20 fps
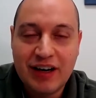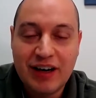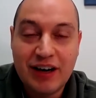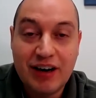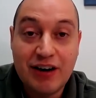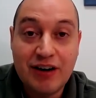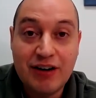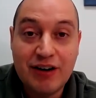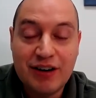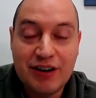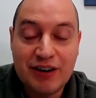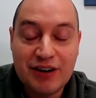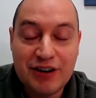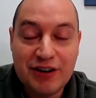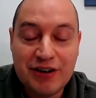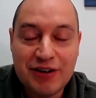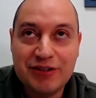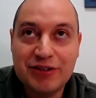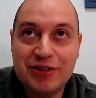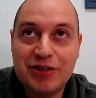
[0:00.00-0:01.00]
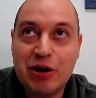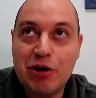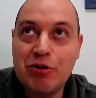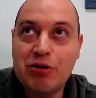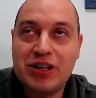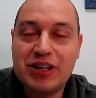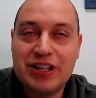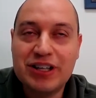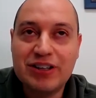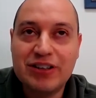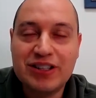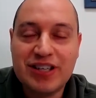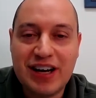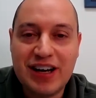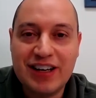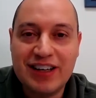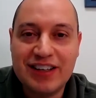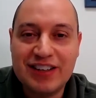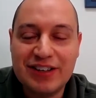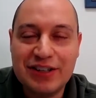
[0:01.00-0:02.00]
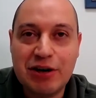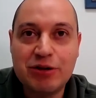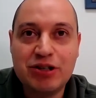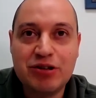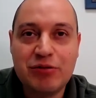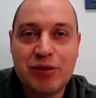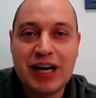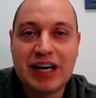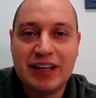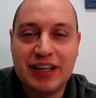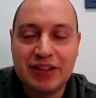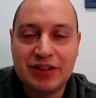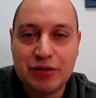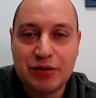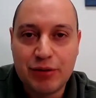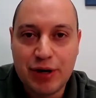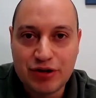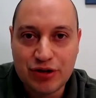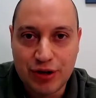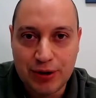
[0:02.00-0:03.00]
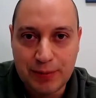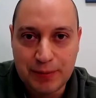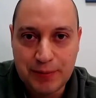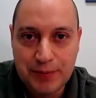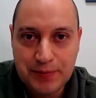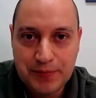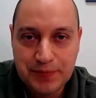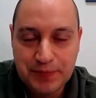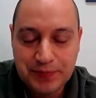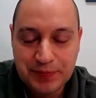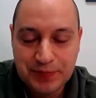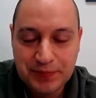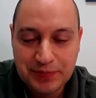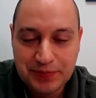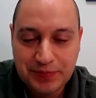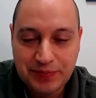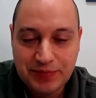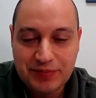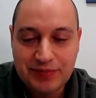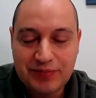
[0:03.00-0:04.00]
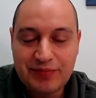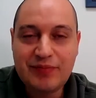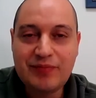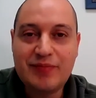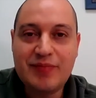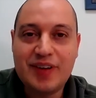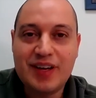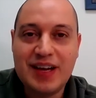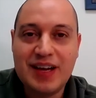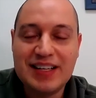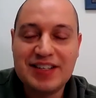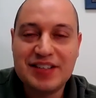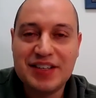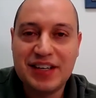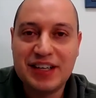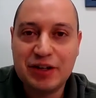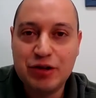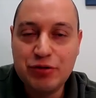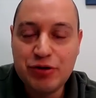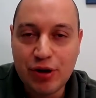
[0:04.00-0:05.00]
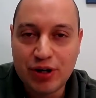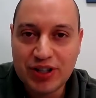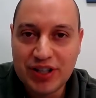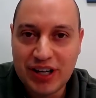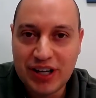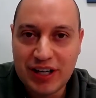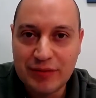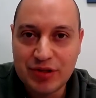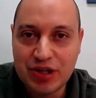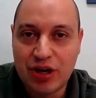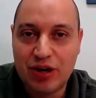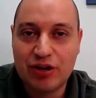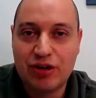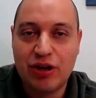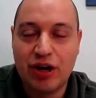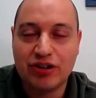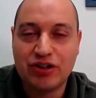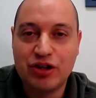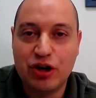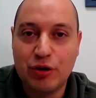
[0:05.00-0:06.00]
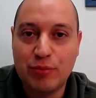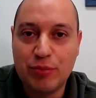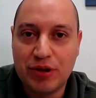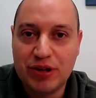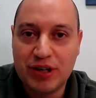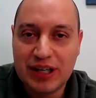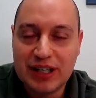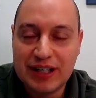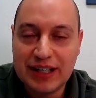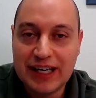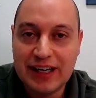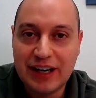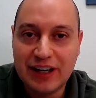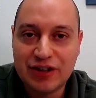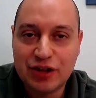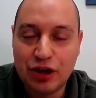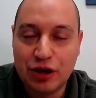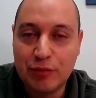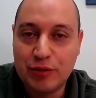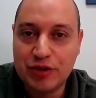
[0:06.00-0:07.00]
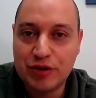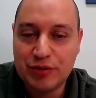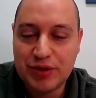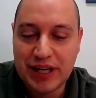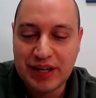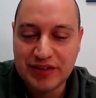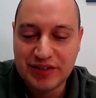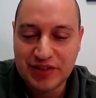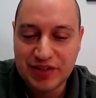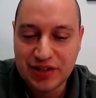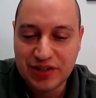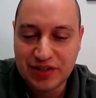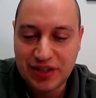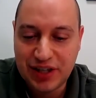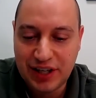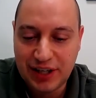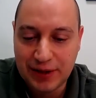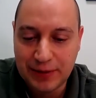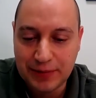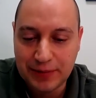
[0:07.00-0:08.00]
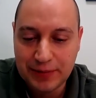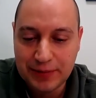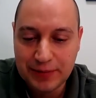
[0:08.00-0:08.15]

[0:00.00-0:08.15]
uh, uh no clear, no direct link to Russia. That's a New York Times article, October, late October 2016.